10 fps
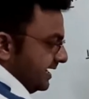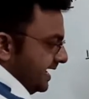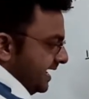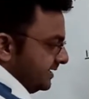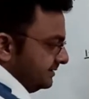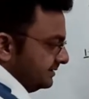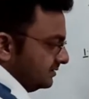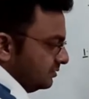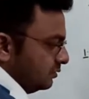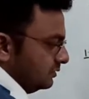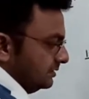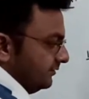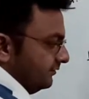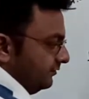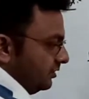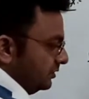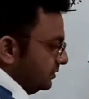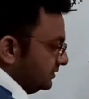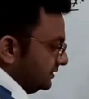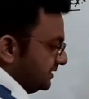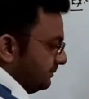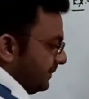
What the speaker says: and follows the